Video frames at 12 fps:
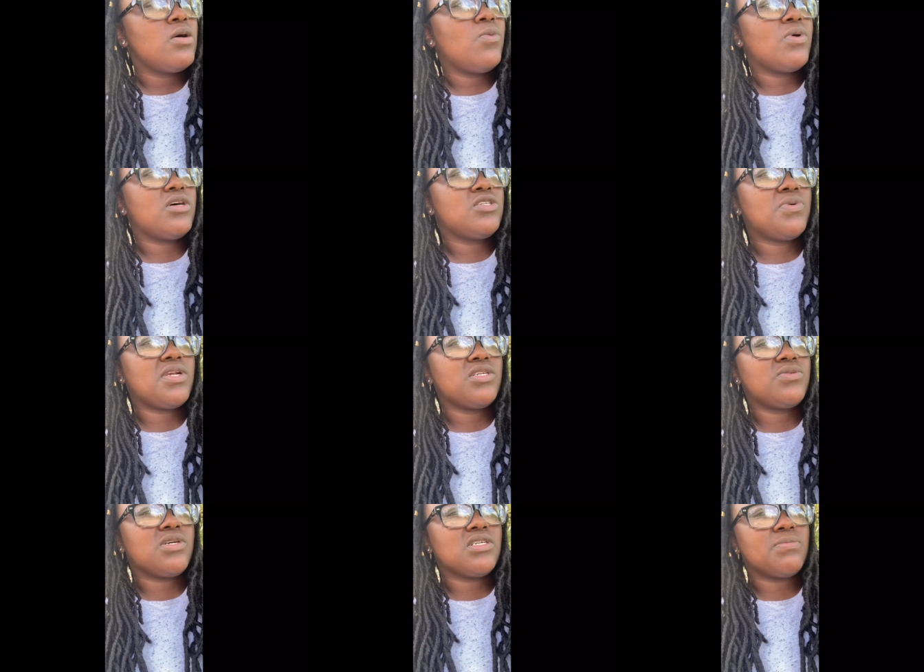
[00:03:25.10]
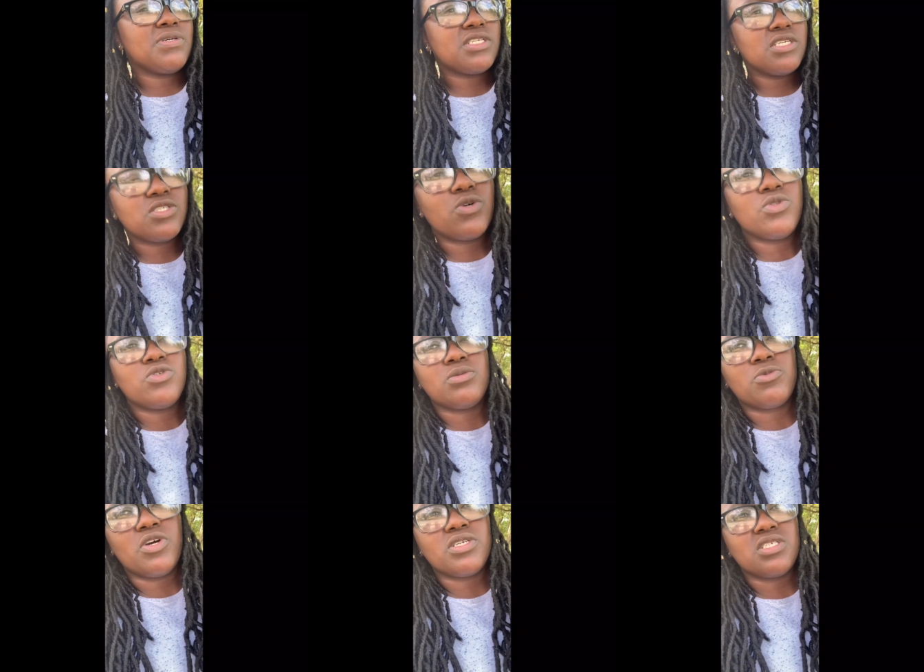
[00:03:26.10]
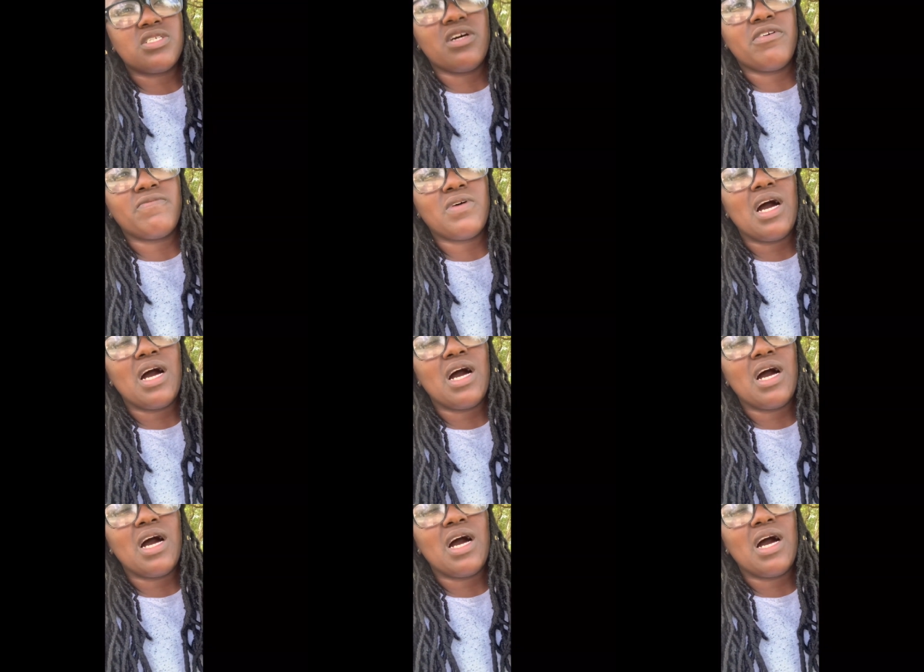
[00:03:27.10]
What else? My skin's going through some crazy stuff.